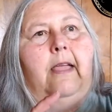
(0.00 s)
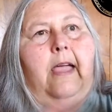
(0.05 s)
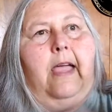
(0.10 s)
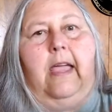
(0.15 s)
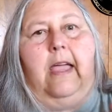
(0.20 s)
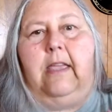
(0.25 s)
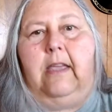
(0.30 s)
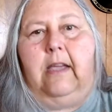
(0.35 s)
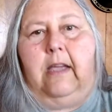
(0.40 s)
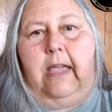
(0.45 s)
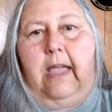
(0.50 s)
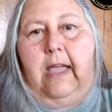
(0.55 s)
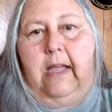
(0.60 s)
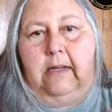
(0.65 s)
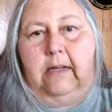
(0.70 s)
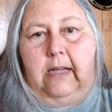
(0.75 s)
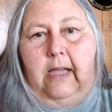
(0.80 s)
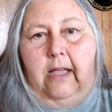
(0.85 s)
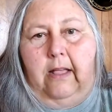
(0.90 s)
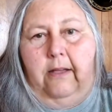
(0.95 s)
a you
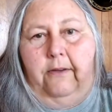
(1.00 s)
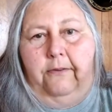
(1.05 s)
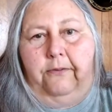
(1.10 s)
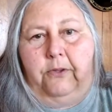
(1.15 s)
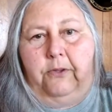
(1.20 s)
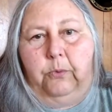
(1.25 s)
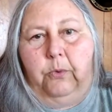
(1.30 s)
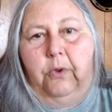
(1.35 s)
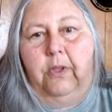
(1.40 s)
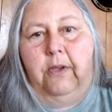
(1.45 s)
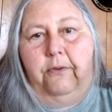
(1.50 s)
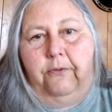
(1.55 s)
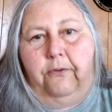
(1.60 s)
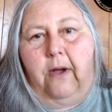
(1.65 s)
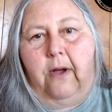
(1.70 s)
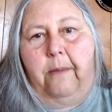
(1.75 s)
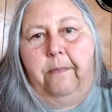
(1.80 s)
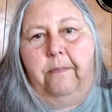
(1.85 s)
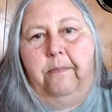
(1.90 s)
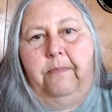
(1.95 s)
can't tell if it's really
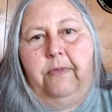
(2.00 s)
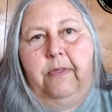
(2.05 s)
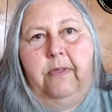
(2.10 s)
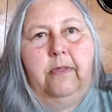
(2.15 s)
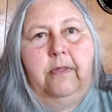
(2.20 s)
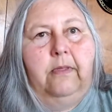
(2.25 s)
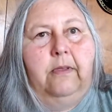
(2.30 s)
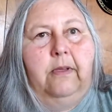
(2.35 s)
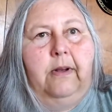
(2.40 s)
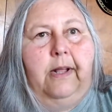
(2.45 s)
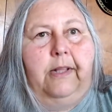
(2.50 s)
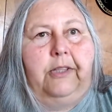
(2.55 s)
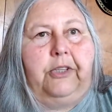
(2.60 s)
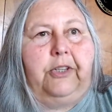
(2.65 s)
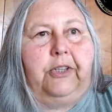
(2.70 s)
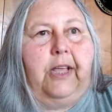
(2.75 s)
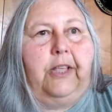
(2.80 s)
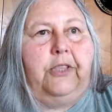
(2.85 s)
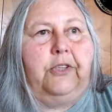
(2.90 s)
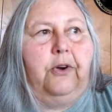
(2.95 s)
from the United
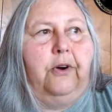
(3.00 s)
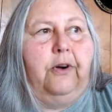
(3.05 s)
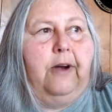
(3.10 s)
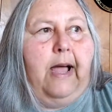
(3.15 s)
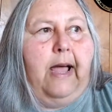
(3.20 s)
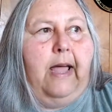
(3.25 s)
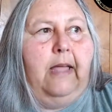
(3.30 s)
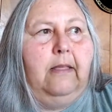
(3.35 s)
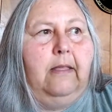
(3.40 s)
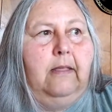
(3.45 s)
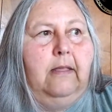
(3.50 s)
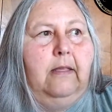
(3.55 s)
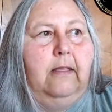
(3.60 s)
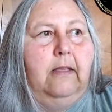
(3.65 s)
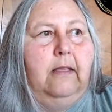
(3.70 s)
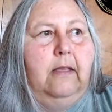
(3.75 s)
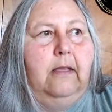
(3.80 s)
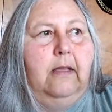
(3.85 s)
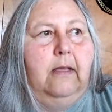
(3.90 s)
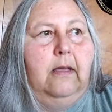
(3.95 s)
States or not?
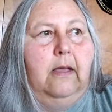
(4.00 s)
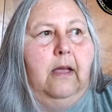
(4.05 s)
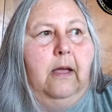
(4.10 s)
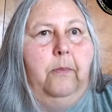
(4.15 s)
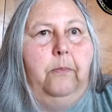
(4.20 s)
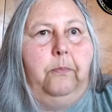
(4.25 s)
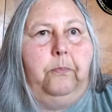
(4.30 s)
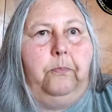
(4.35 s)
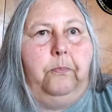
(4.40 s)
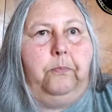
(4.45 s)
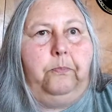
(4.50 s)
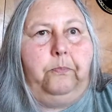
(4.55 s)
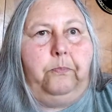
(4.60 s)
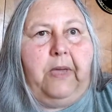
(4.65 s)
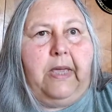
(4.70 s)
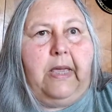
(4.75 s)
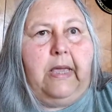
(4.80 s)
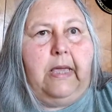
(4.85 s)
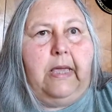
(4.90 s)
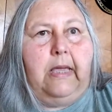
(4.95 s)

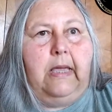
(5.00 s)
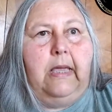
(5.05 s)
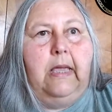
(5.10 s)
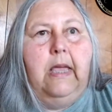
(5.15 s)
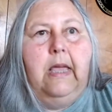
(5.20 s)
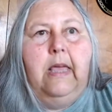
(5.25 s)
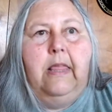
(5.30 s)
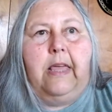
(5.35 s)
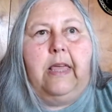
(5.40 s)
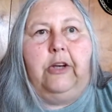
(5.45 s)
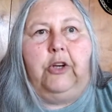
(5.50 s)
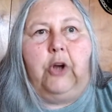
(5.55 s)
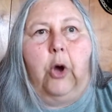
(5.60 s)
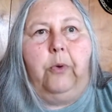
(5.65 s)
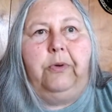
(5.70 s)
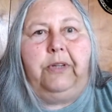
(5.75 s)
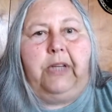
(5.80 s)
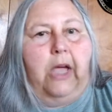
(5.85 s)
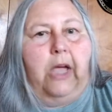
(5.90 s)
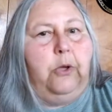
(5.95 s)
B, they
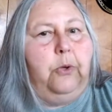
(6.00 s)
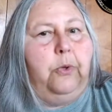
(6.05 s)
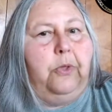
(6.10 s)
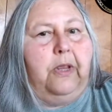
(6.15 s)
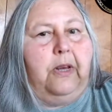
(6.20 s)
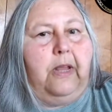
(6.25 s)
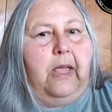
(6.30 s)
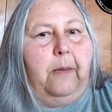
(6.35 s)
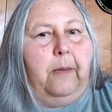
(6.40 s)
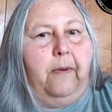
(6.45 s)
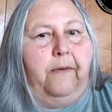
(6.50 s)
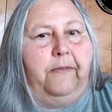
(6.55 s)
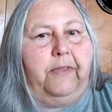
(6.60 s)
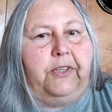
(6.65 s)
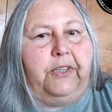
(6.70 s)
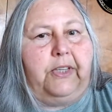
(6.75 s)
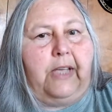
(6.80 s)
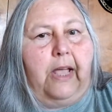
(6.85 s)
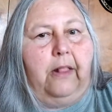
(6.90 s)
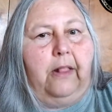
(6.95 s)
don't tell you the name of the
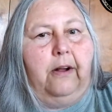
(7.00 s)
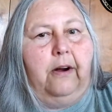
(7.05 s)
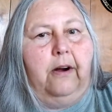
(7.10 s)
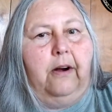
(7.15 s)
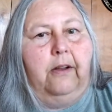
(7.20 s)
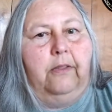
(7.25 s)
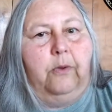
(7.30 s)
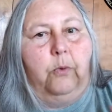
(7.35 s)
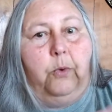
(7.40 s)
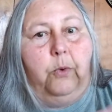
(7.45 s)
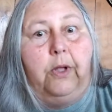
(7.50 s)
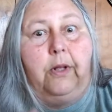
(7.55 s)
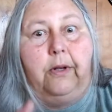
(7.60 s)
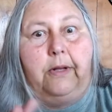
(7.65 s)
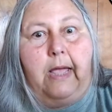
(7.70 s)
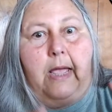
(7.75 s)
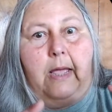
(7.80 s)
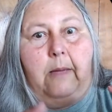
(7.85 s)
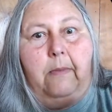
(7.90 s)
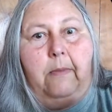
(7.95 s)
seller, the real
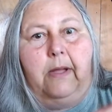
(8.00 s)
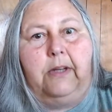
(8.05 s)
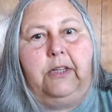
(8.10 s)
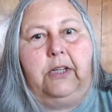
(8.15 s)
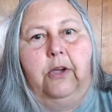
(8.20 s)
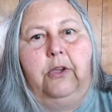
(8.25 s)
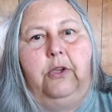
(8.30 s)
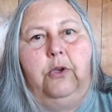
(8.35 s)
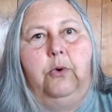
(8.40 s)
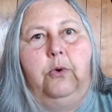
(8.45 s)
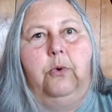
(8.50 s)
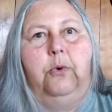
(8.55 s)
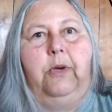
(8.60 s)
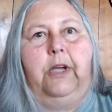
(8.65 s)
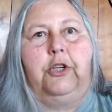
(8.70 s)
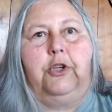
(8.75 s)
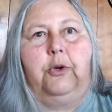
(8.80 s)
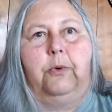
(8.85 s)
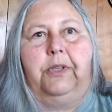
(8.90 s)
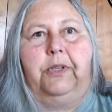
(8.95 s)
name, until you
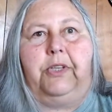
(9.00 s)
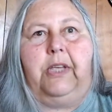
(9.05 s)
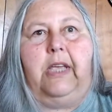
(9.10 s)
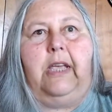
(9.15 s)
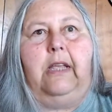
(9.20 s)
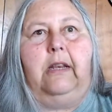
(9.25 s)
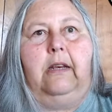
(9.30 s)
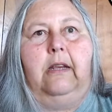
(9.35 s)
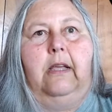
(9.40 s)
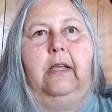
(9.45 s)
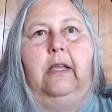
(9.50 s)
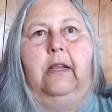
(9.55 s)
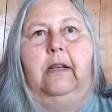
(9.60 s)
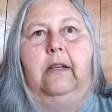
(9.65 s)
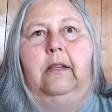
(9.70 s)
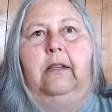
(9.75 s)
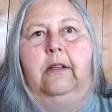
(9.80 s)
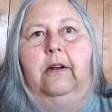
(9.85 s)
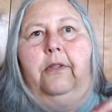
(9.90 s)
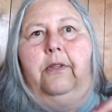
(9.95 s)
get your receipt
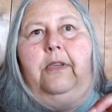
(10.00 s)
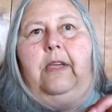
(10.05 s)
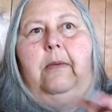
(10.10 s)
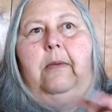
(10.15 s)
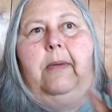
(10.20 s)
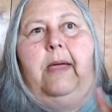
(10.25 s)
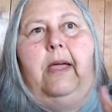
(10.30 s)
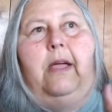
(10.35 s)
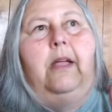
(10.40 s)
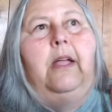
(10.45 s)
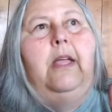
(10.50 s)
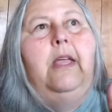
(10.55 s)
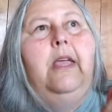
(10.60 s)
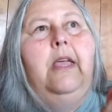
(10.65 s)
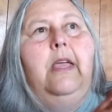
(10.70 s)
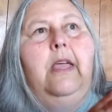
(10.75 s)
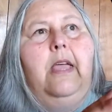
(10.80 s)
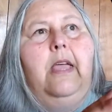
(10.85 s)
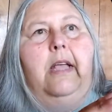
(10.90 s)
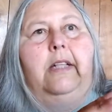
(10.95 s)
and you know the email.
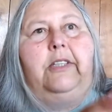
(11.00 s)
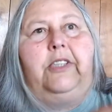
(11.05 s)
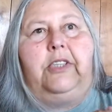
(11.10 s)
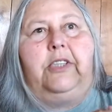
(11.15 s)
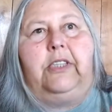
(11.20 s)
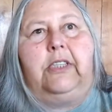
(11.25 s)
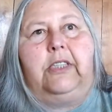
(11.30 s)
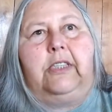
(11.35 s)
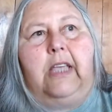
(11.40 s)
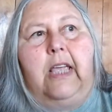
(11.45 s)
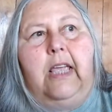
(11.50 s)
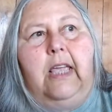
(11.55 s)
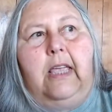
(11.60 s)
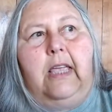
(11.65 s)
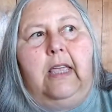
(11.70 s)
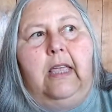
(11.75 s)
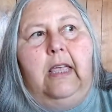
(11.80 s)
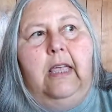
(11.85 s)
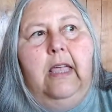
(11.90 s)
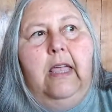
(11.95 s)
And
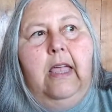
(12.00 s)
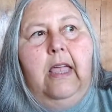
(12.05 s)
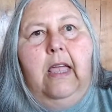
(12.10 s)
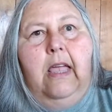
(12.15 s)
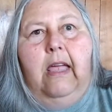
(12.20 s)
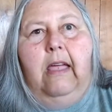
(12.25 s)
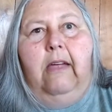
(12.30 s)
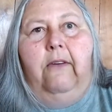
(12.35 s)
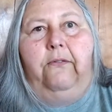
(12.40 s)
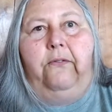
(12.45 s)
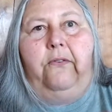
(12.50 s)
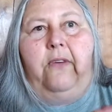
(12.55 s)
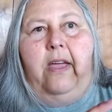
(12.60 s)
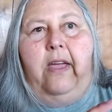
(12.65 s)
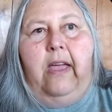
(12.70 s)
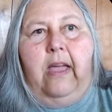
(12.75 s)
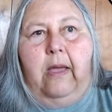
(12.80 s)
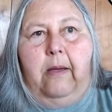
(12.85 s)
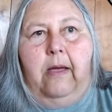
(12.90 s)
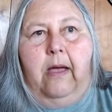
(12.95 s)
C, if
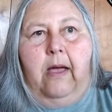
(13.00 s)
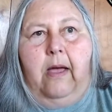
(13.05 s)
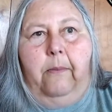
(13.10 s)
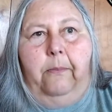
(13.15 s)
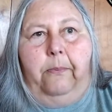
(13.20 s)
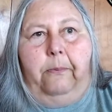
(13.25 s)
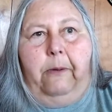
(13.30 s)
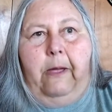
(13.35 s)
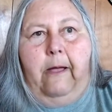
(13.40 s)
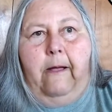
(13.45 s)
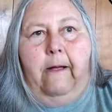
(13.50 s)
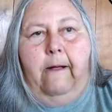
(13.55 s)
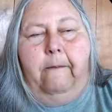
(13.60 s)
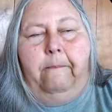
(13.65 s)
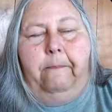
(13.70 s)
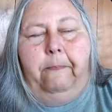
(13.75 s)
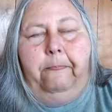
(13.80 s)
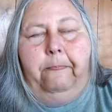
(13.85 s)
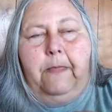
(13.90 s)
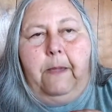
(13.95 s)
um,
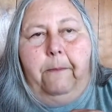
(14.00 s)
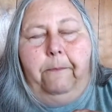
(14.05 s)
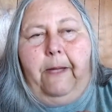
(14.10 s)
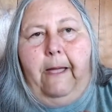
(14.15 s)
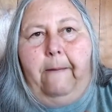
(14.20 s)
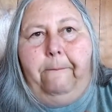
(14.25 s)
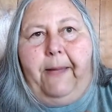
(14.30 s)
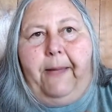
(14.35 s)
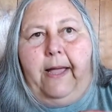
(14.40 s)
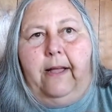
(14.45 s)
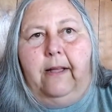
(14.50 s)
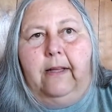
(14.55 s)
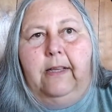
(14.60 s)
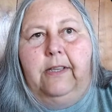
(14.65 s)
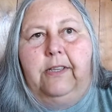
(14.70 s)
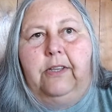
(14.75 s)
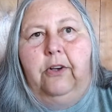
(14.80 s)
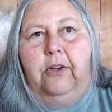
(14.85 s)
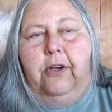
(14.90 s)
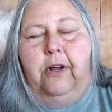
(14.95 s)
um, PayPal
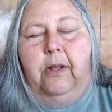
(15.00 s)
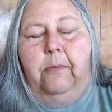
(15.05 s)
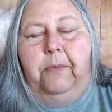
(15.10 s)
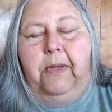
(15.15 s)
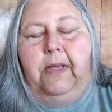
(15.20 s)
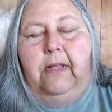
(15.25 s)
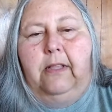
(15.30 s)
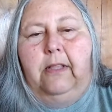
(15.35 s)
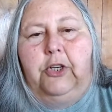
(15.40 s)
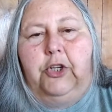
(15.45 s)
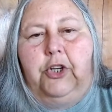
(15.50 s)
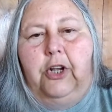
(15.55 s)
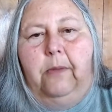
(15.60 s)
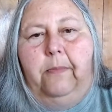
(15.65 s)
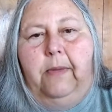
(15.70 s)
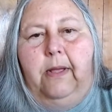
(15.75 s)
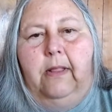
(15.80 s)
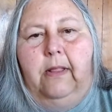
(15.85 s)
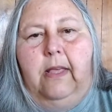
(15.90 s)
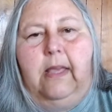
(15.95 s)
isn't going to be
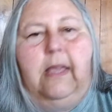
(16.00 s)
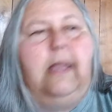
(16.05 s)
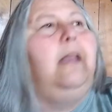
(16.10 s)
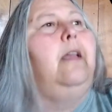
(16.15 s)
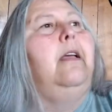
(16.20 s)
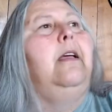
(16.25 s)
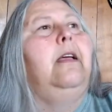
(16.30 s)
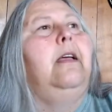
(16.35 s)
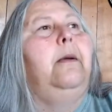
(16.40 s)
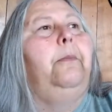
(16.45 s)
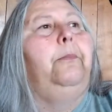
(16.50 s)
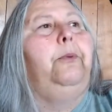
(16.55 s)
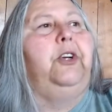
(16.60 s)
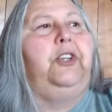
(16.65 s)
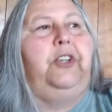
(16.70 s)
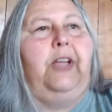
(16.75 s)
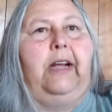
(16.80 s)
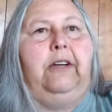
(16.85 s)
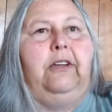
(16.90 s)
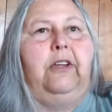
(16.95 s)
legitimately
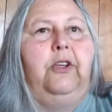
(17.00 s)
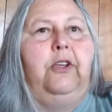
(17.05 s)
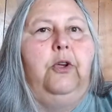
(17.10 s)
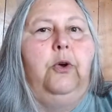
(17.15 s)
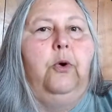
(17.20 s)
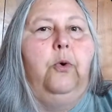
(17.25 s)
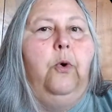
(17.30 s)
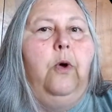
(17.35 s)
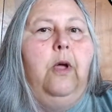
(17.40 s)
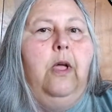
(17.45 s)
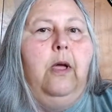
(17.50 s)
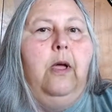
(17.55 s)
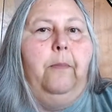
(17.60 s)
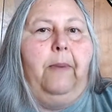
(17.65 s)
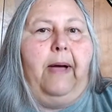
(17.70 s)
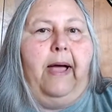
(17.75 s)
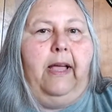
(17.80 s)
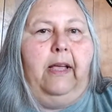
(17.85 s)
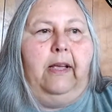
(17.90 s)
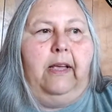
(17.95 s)
protecting you
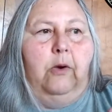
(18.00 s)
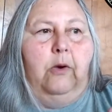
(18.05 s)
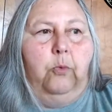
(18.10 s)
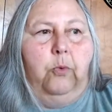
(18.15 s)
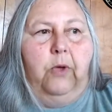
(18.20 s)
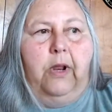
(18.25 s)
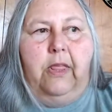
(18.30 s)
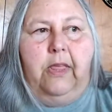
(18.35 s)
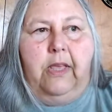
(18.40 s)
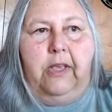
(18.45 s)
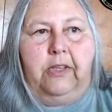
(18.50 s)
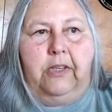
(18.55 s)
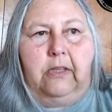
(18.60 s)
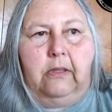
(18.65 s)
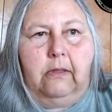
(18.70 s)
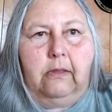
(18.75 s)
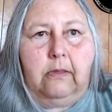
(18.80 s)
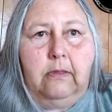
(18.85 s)
by getting rid of these